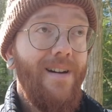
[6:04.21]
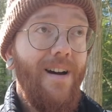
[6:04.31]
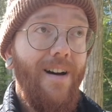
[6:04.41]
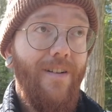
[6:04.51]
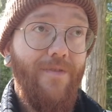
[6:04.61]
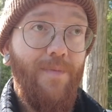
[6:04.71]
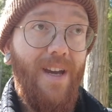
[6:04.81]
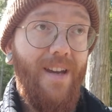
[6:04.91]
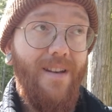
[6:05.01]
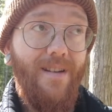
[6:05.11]
of
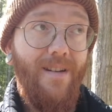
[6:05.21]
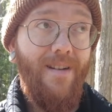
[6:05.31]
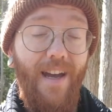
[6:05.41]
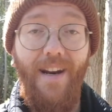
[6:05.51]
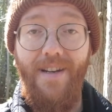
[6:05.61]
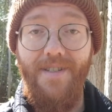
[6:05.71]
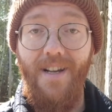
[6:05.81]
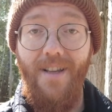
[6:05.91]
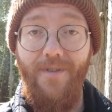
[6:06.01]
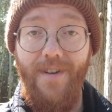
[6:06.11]
being in a
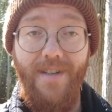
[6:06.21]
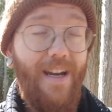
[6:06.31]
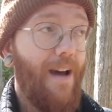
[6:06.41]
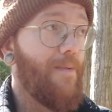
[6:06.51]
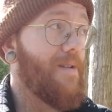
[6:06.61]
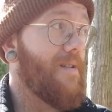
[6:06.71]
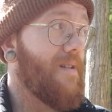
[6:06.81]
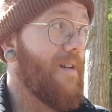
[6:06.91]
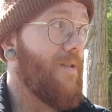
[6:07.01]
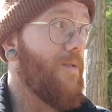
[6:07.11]
secluded cabin
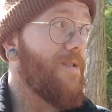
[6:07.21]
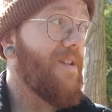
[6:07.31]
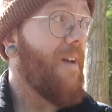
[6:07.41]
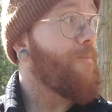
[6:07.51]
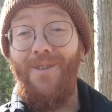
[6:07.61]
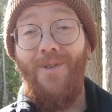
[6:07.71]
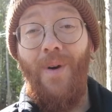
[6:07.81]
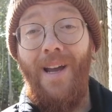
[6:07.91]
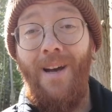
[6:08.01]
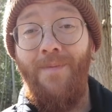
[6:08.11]
in the woods is that when you
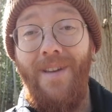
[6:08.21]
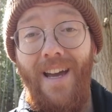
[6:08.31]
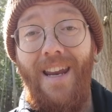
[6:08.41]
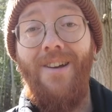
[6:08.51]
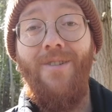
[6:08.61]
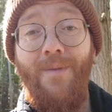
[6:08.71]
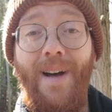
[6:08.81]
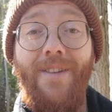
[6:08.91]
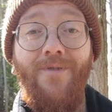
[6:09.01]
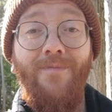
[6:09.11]
wake up and you gotta go to the
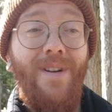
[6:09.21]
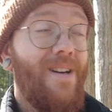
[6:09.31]
bathroom,